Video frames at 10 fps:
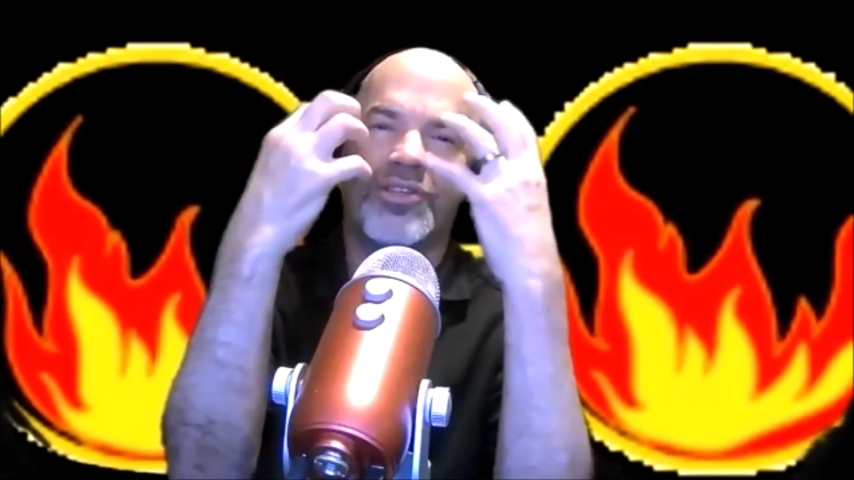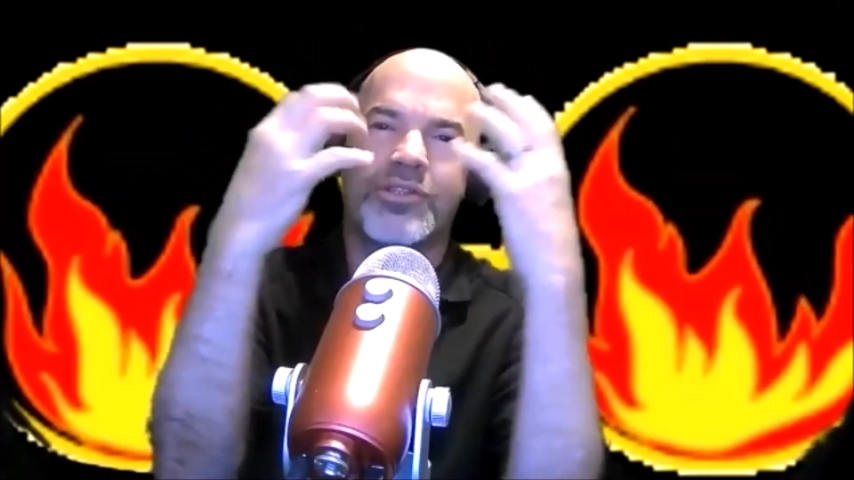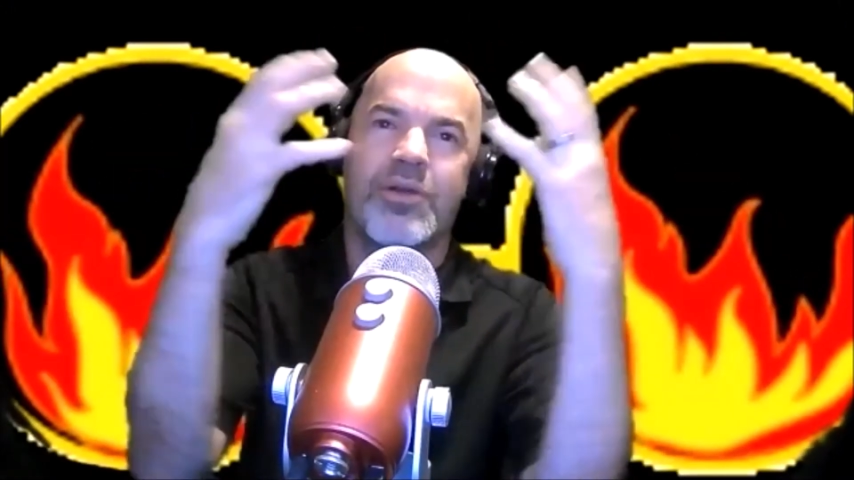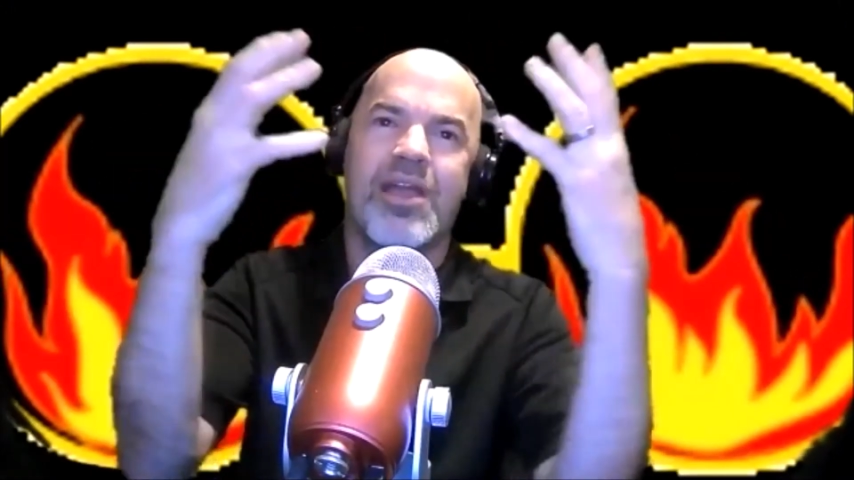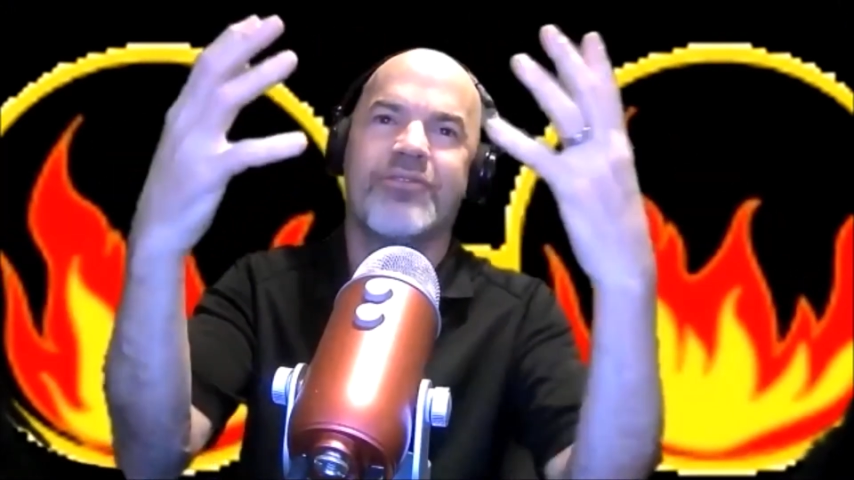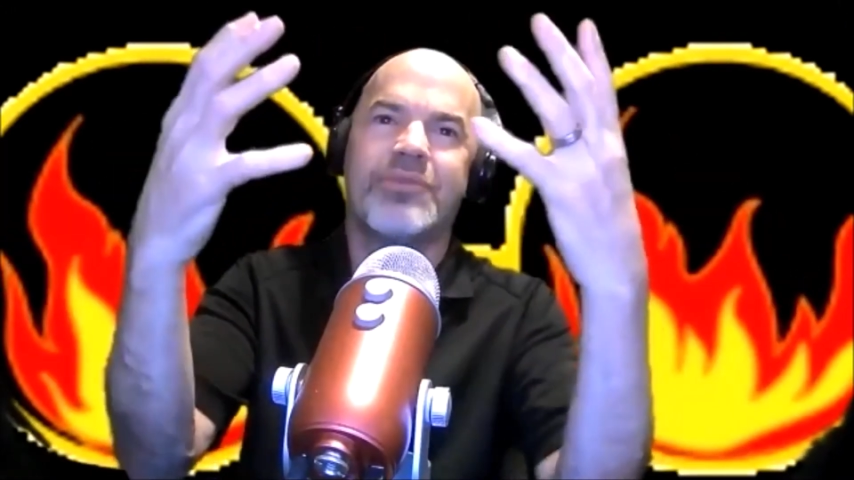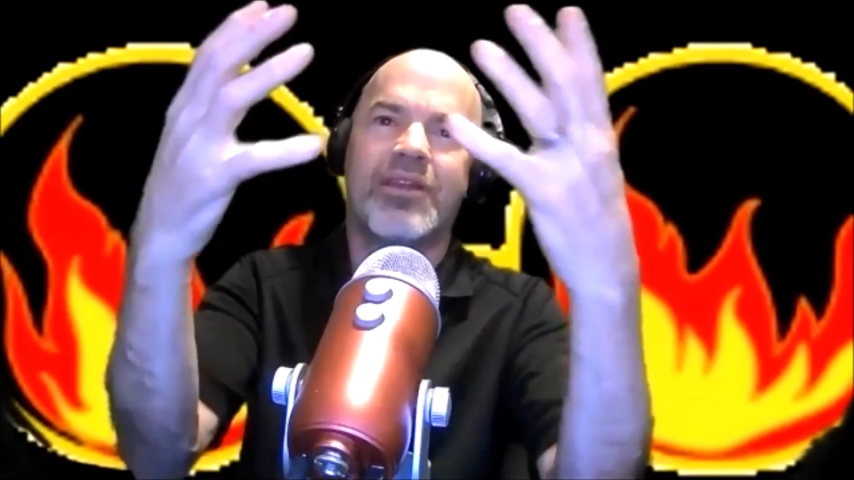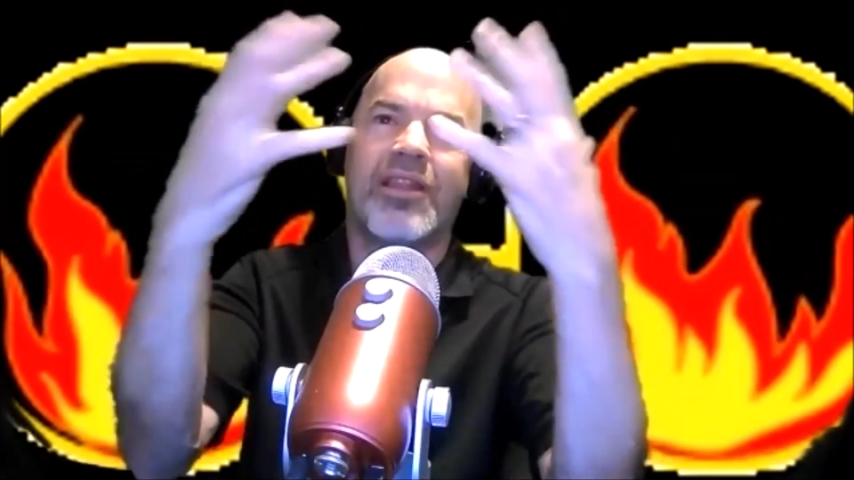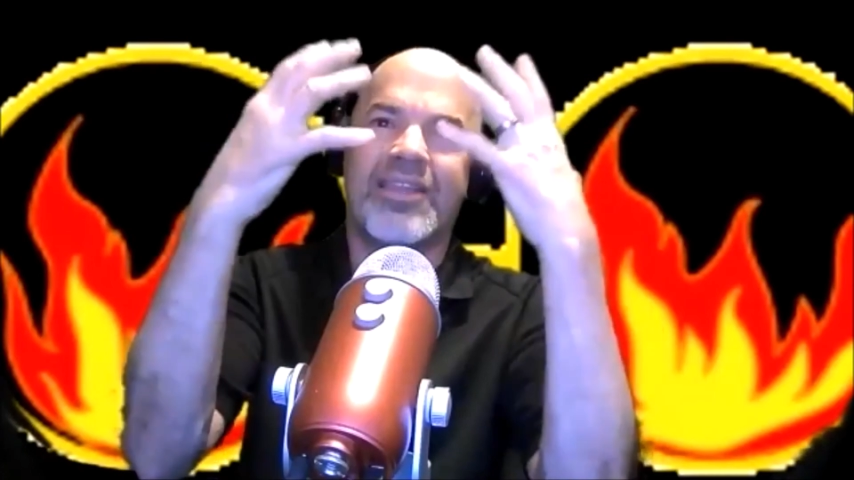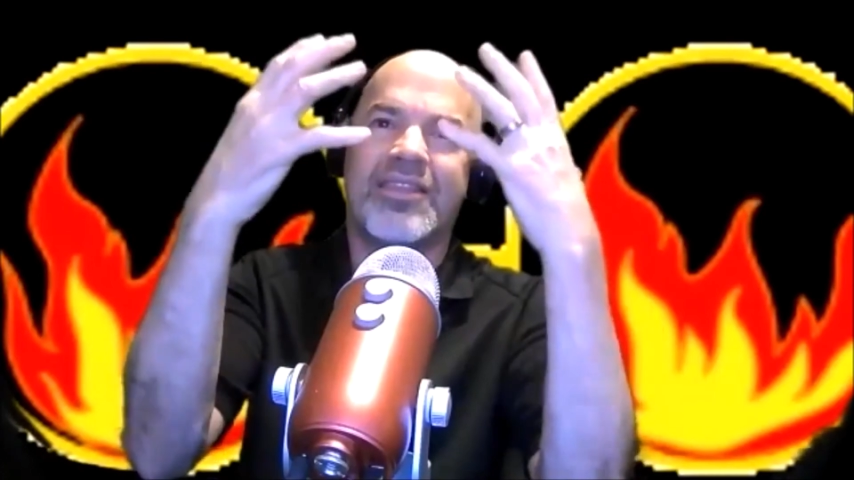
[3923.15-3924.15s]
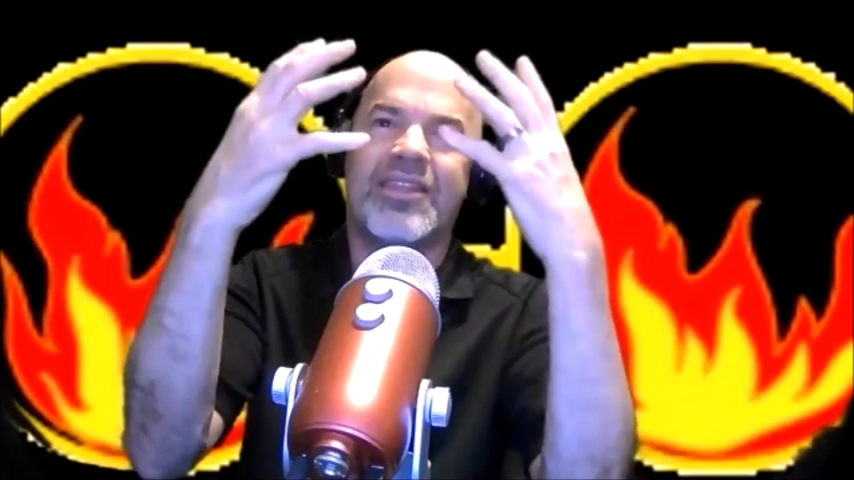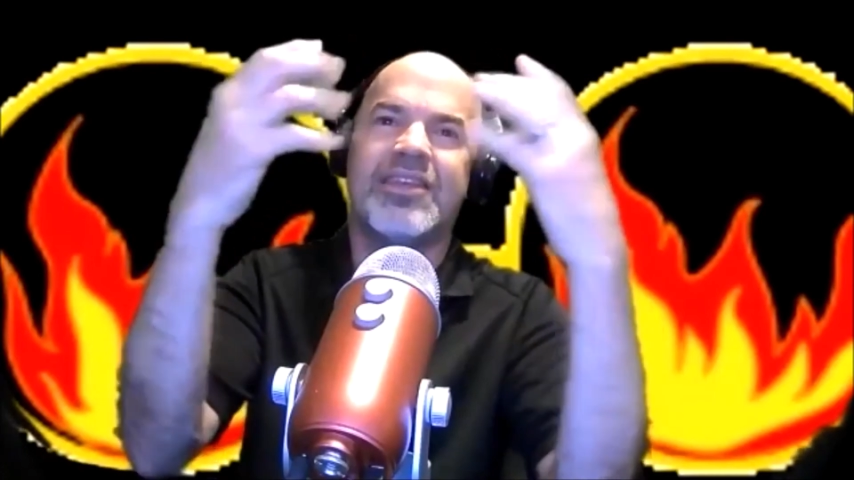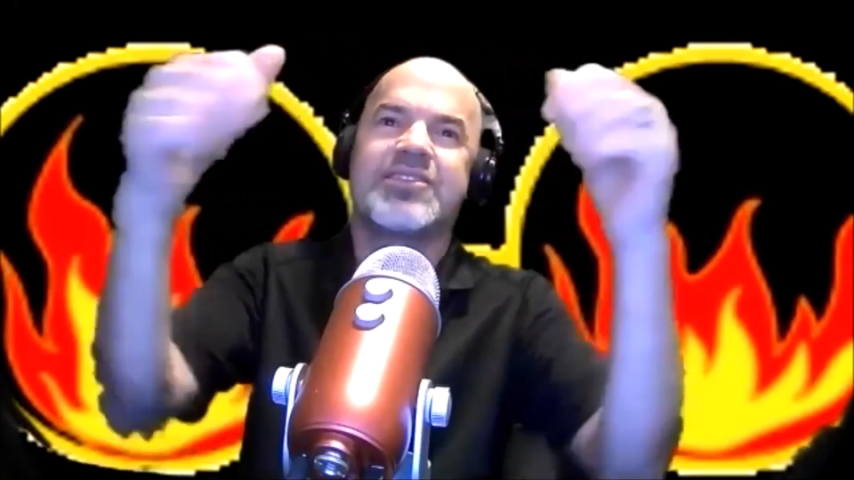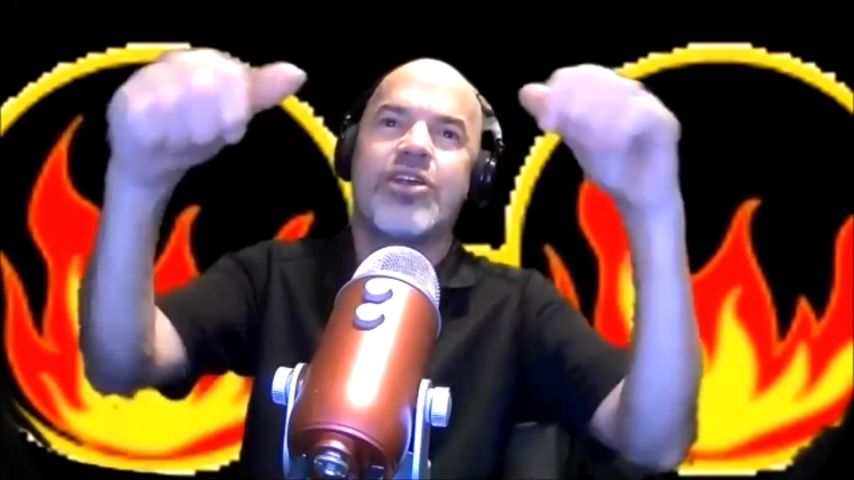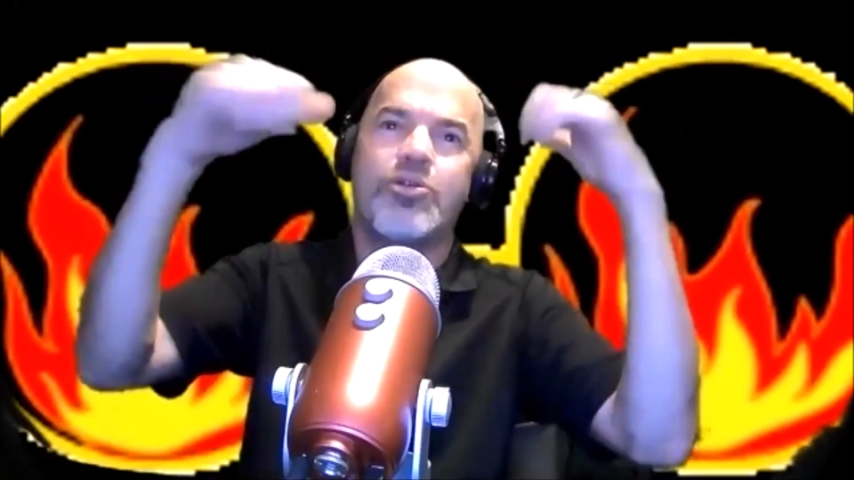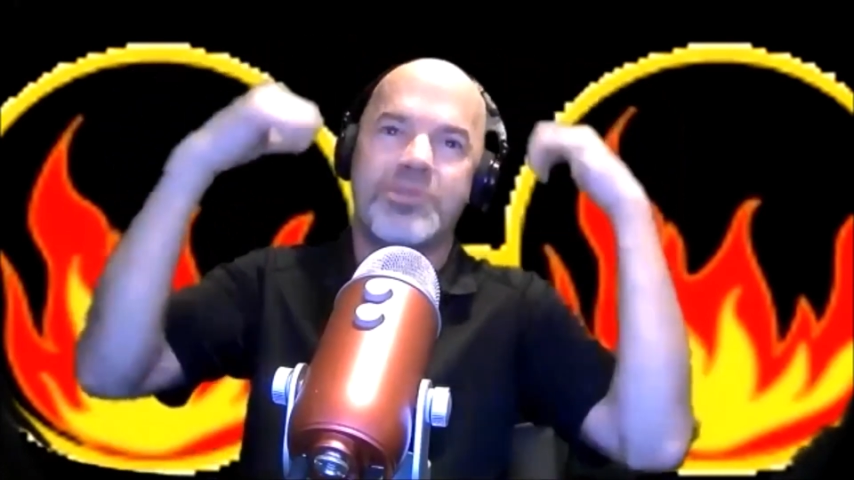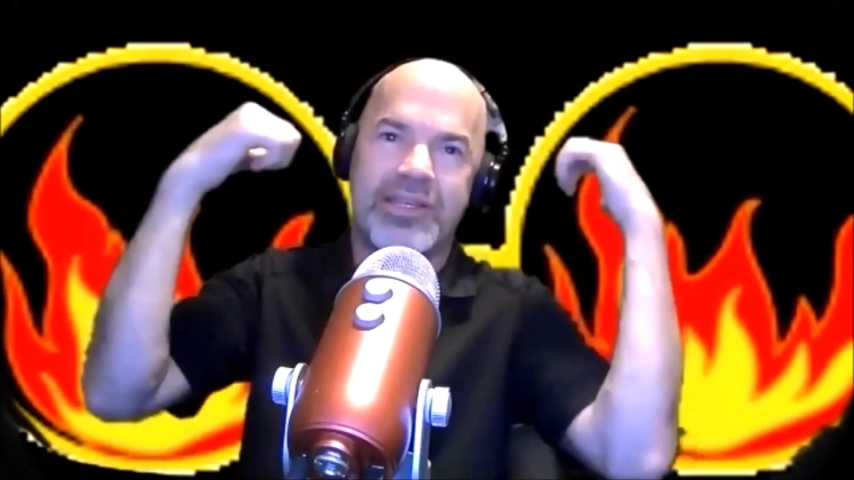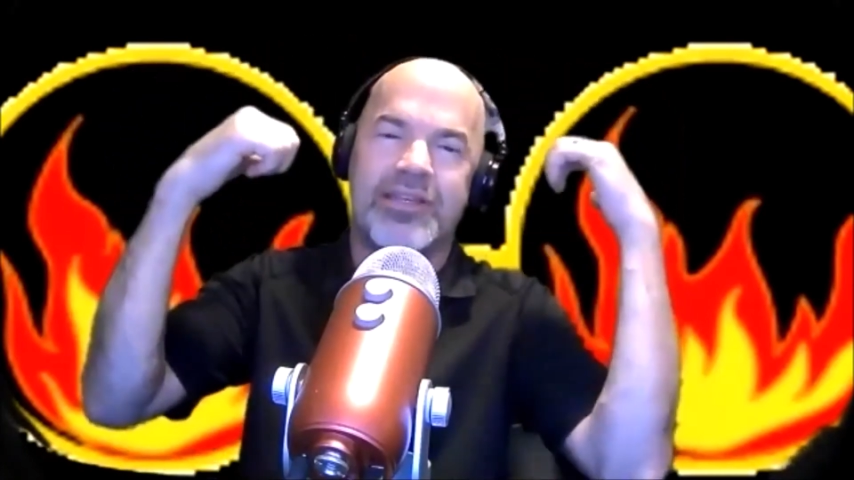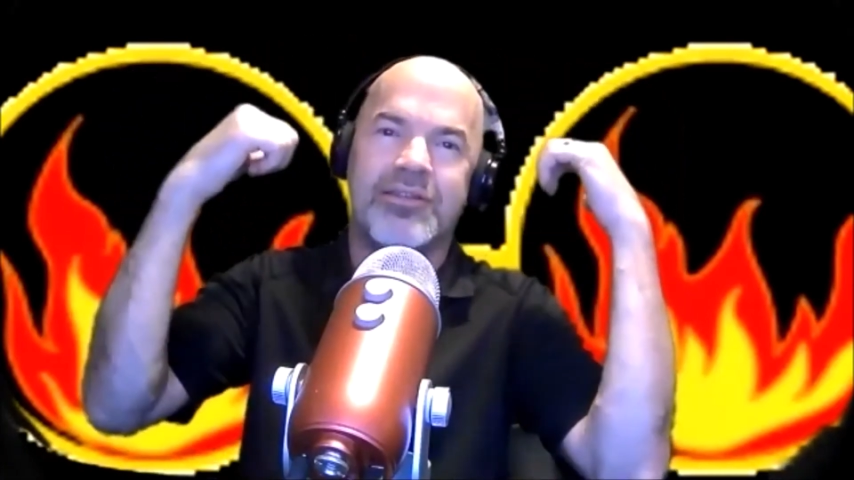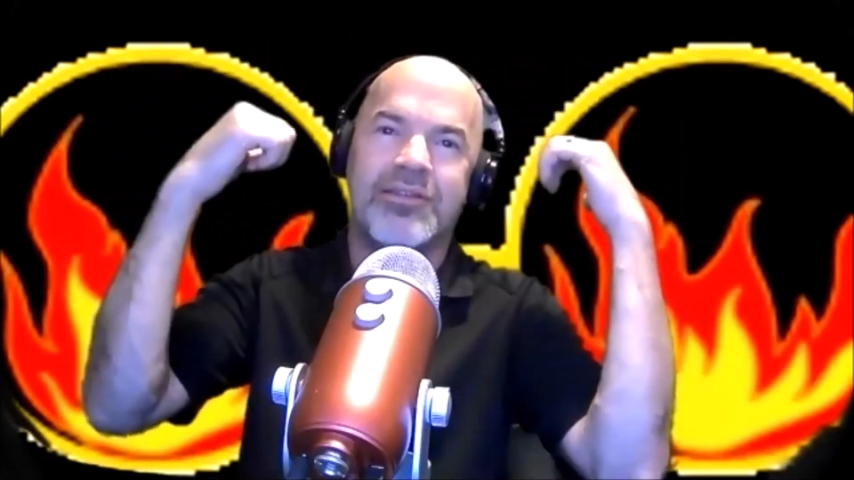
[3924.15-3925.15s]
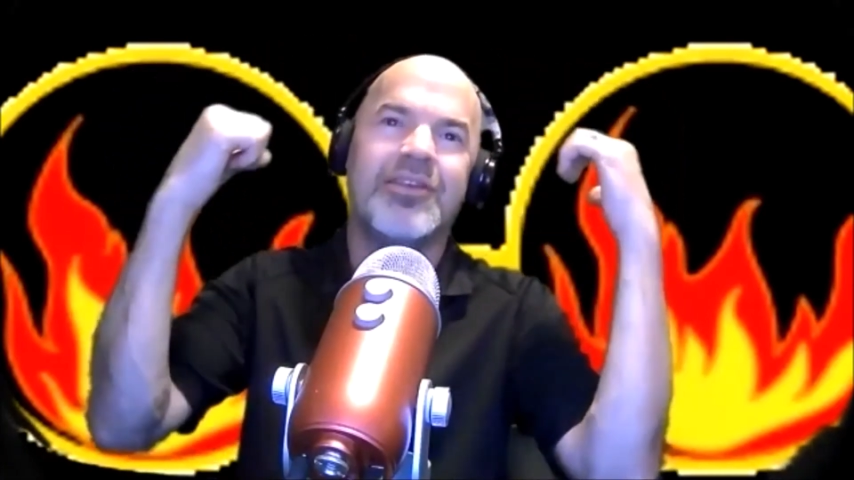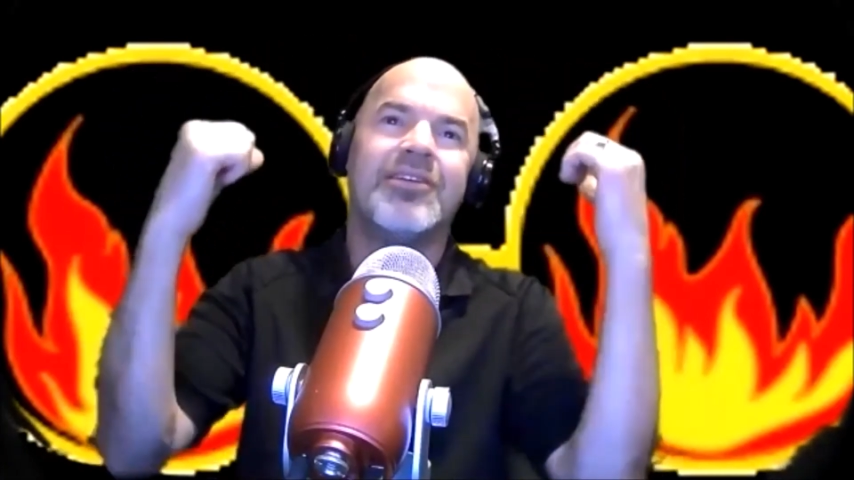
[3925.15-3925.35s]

So every bit of light that hits goes in.